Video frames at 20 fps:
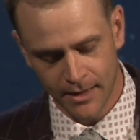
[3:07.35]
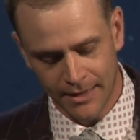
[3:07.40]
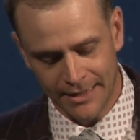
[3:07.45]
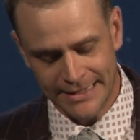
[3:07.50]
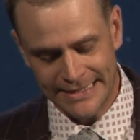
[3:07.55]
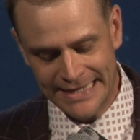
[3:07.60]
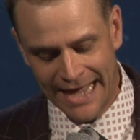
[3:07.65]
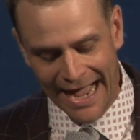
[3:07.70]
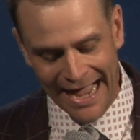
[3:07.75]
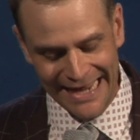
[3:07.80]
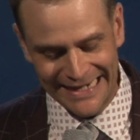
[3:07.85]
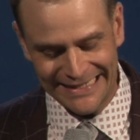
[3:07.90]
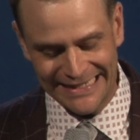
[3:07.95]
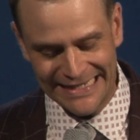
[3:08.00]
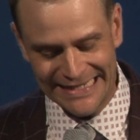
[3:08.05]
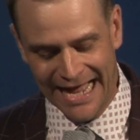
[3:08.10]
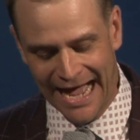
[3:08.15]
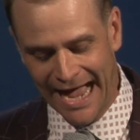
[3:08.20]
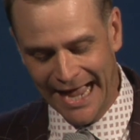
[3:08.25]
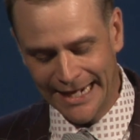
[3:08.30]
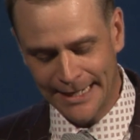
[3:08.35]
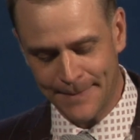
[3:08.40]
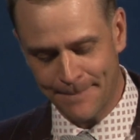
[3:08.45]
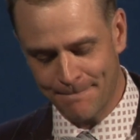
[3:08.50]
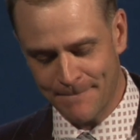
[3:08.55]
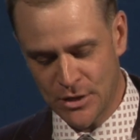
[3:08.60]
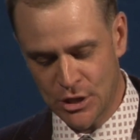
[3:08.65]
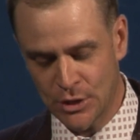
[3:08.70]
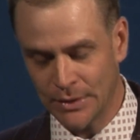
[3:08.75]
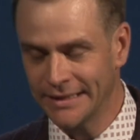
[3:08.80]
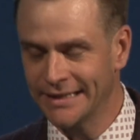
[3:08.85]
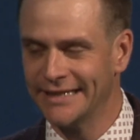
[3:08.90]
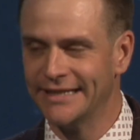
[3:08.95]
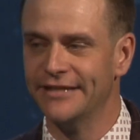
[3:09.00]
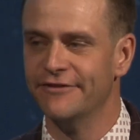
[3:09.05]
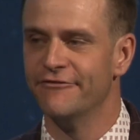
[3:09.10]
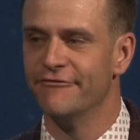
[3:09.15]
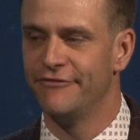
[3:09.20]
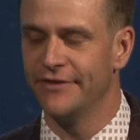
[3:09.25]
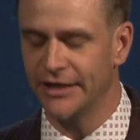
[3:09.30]
99 million
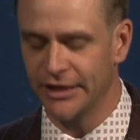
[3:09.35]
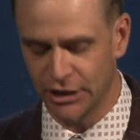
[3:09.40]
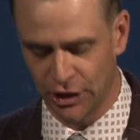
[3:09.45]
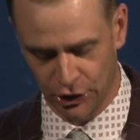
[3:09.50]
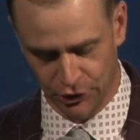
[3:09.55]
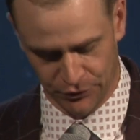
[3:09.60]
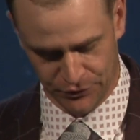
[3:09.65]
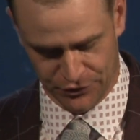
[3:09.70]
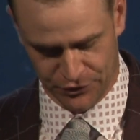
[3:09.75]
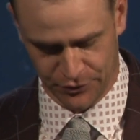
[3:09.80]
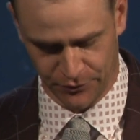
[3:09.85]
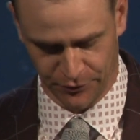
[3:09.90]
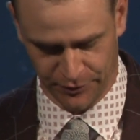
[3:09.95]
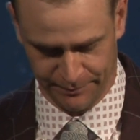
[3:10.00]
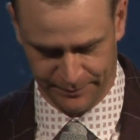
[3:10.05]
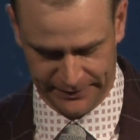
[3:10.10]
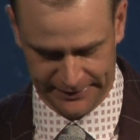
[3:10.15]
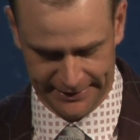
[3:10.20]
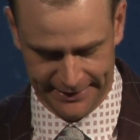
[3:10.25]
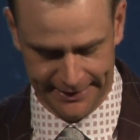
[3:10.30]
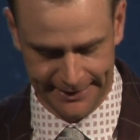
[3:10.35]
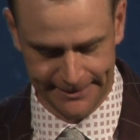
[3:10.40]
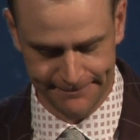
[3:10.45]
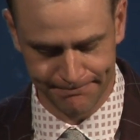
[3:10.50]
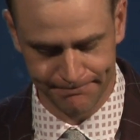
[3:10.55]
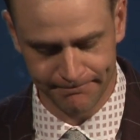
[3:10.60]
videos were played.